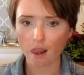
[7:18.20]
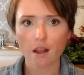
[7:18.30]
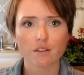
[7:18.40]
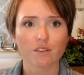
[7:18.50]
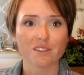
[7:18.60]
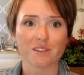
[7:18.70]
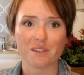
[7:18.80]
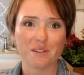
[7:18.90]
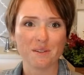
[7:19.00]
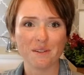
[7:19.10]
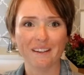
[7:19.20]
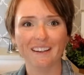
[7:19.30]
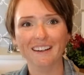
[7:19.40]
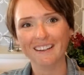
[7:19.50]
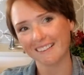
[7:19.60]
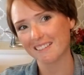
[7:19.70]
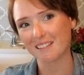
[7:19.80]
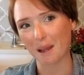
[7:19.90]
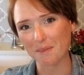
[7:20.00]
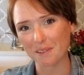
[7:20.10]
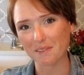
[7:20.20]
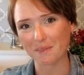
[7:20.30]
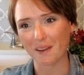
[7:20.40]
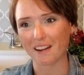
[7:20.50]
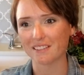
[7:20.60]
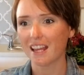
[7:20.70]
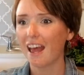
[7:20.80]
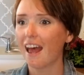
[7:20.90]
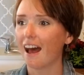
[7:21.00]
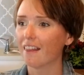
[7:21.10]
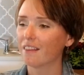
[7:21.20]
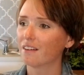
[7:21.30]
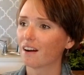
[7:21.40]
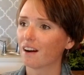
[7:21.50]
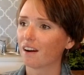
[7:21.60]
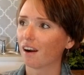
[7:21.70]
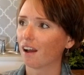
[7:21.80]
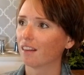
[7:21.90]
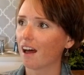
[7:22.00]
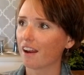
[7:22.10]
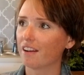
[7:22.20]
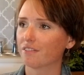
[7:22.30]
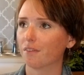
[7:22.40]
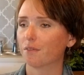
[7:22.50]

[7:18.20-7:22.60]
So those are the two types of tomatoes, and there are a lot of different